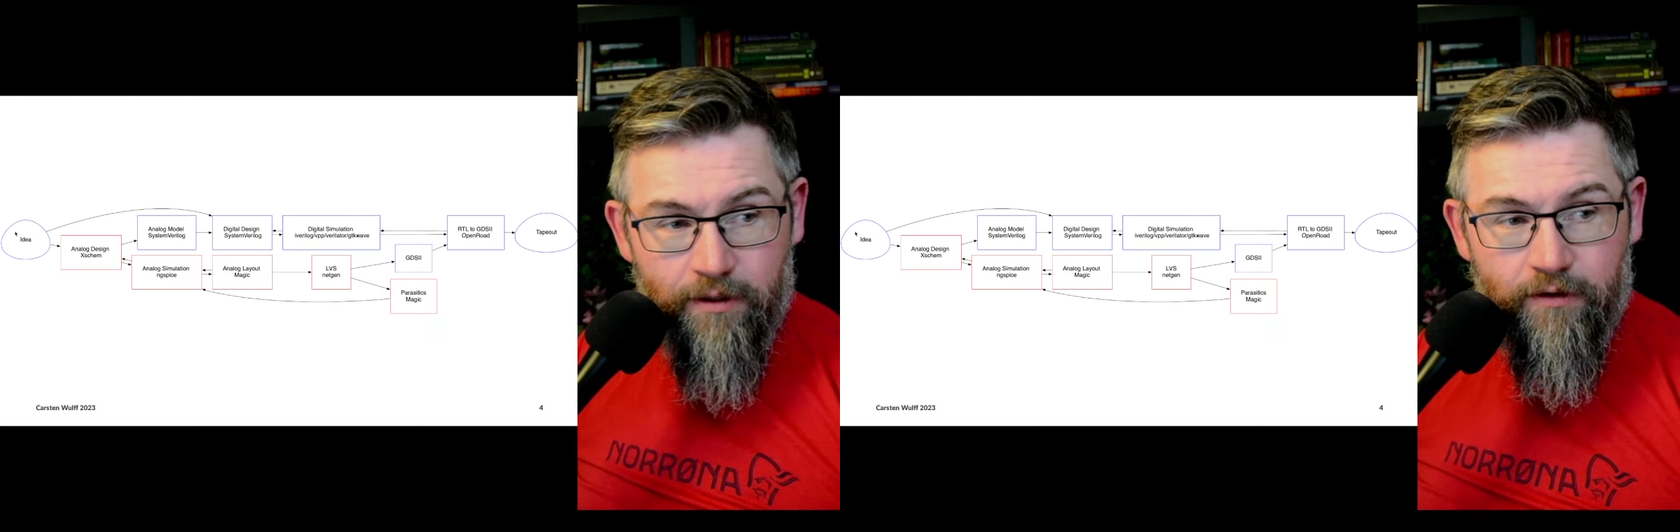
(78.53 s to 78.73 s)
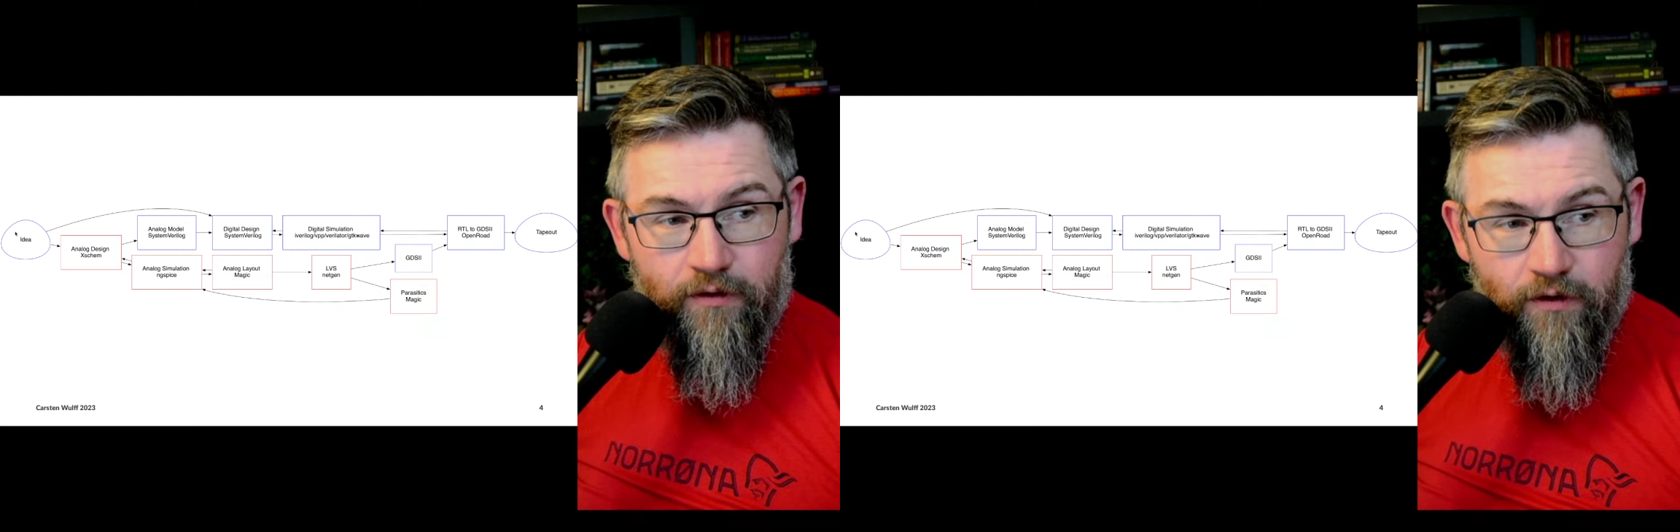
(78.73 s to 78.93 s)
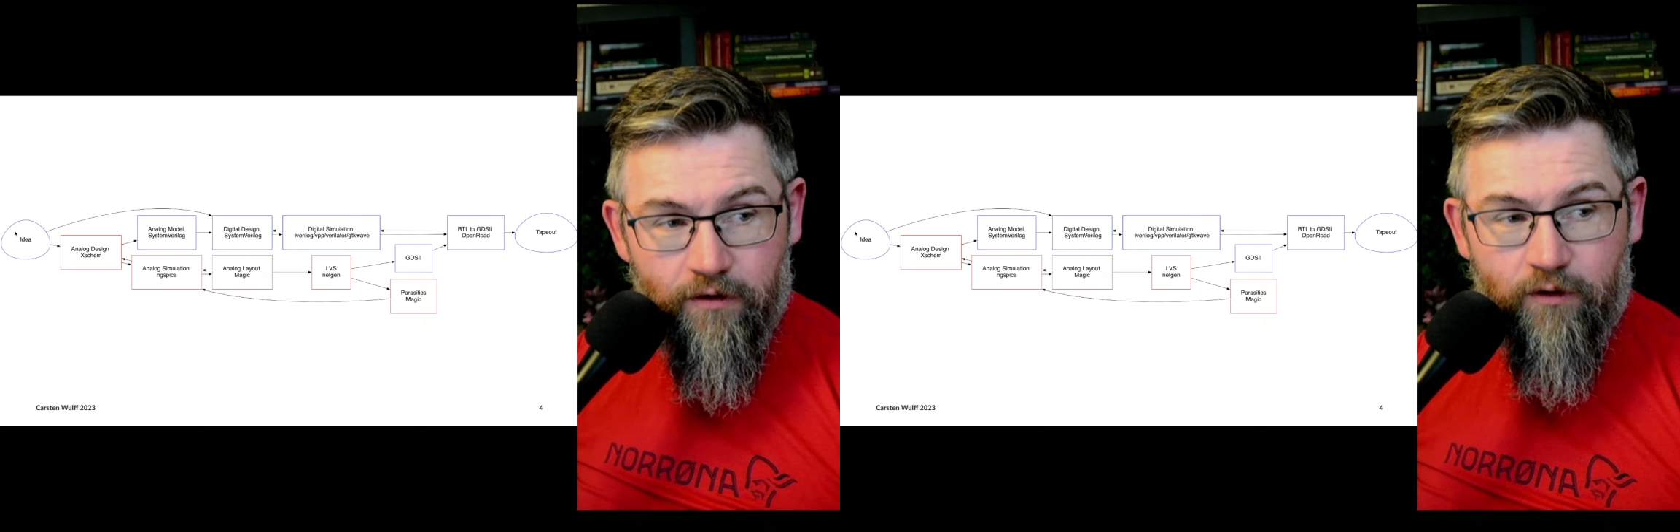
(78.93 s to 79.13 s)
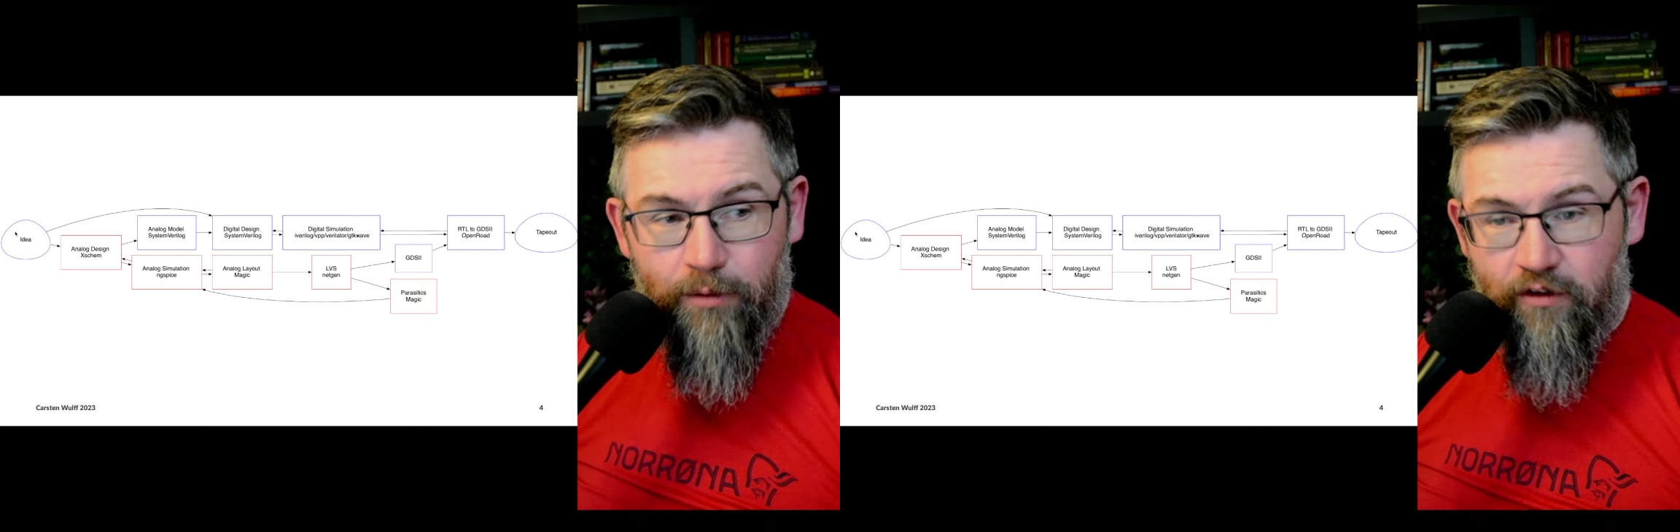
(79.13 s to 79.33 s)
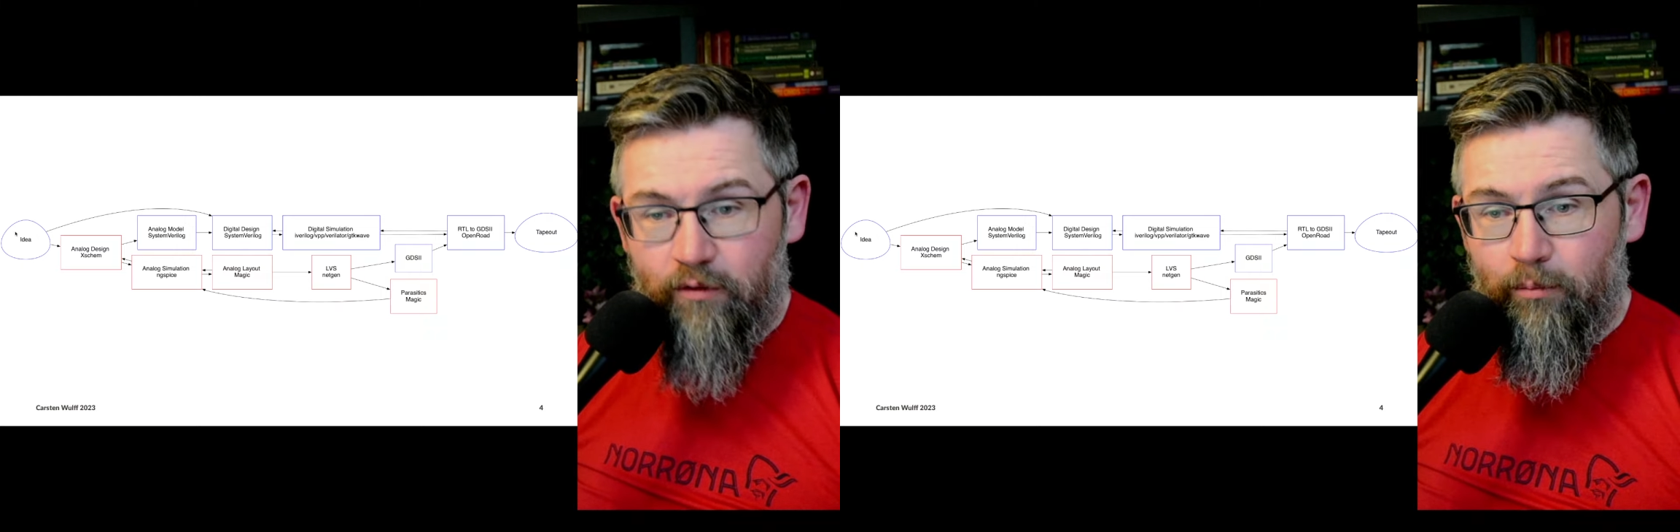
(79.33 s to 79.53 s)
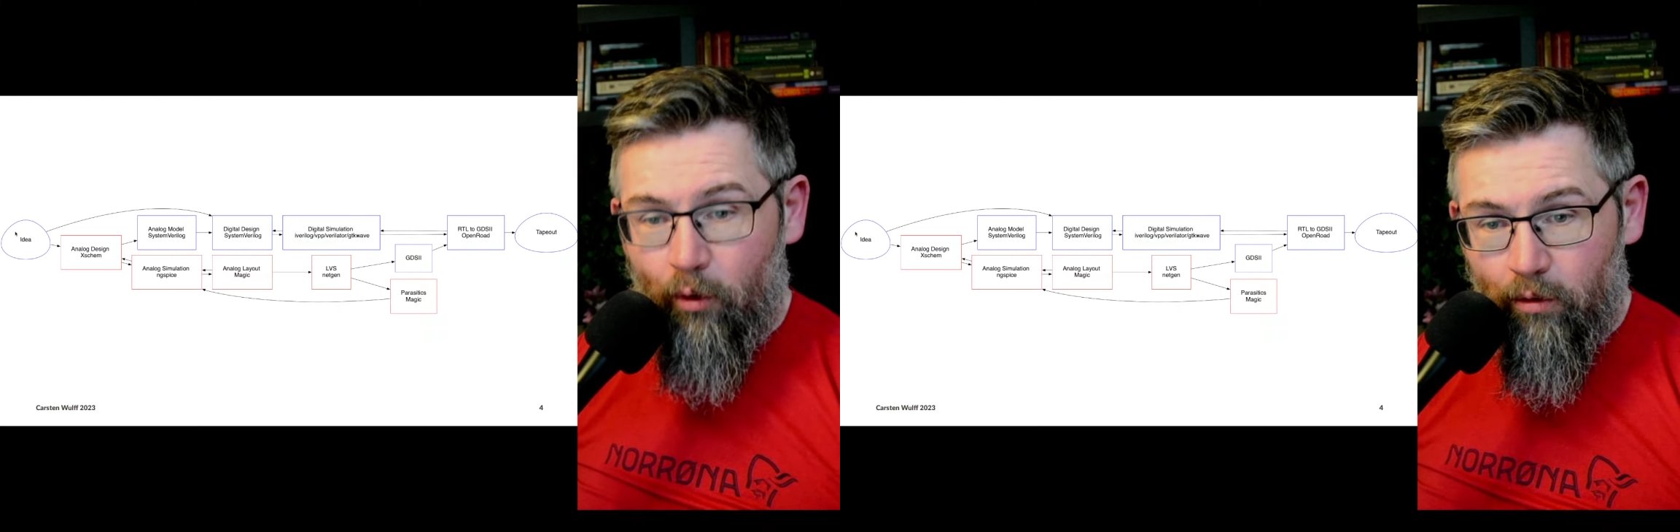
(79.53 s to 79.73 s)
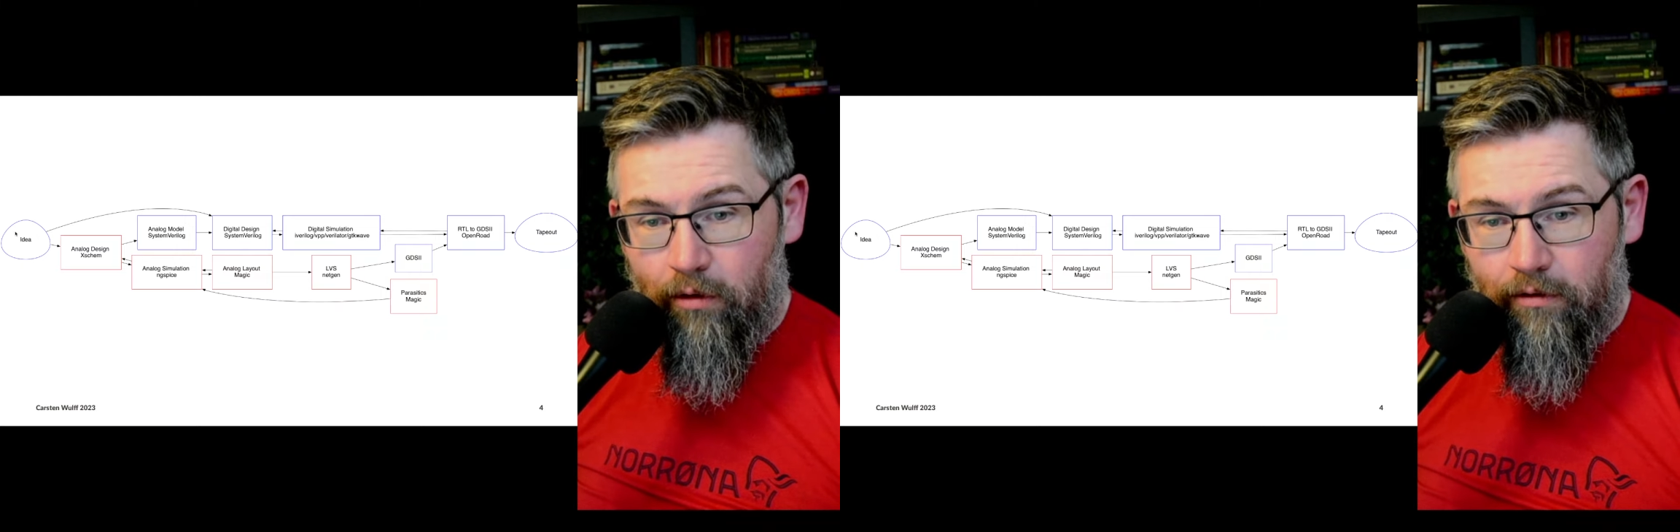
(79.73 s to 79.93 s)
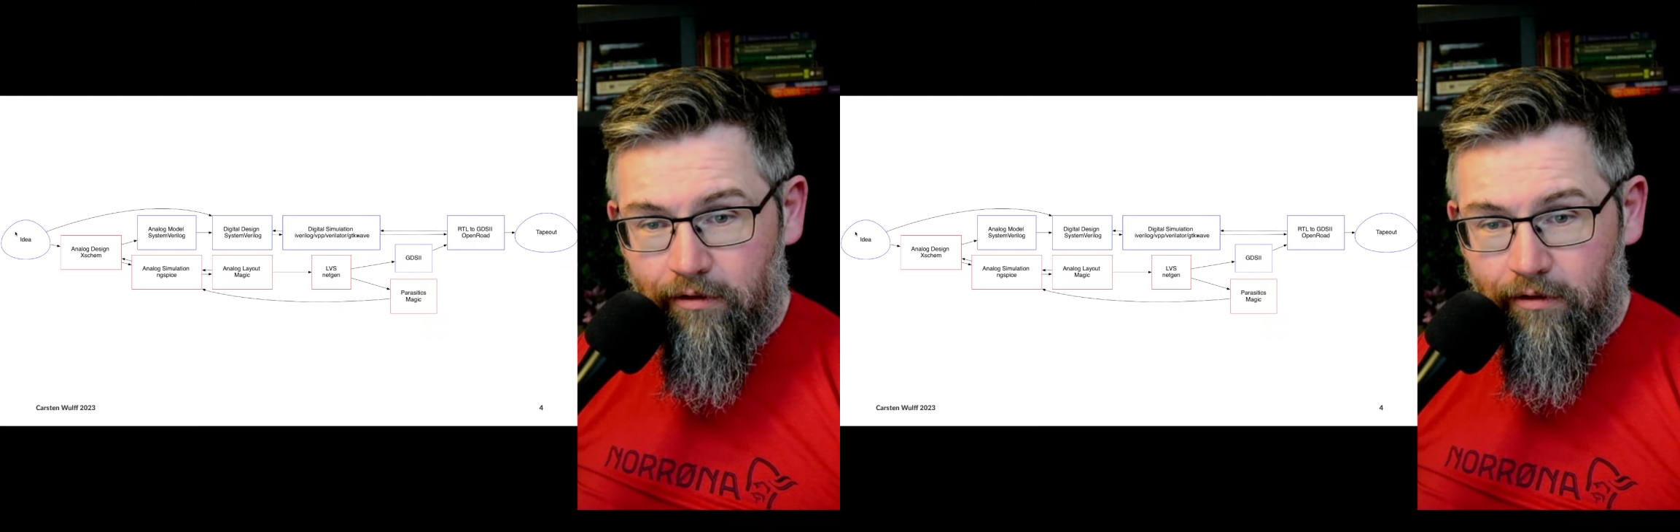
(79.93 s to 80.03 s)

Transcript: this is a bit small,